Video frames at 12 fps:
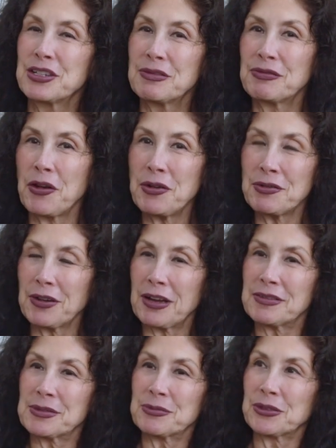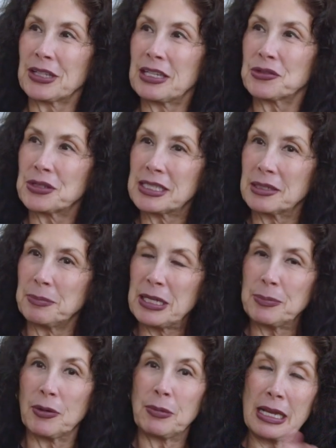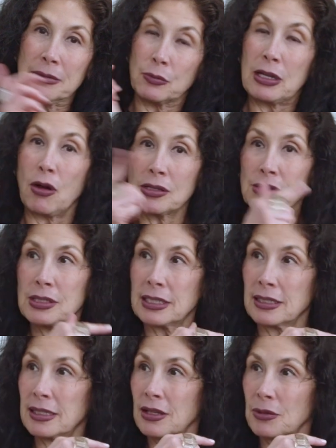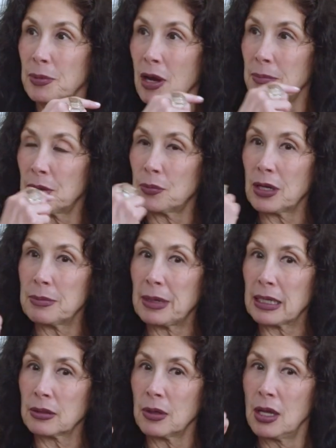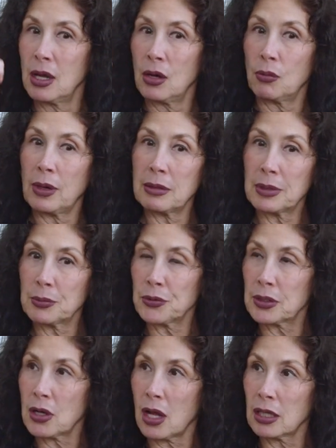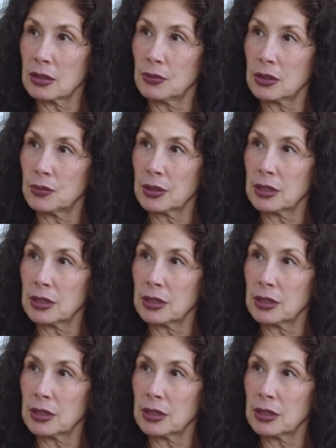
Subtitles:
you've photographed some really interesting people. And we also did another pop-up way back when, remember, in Hollywood with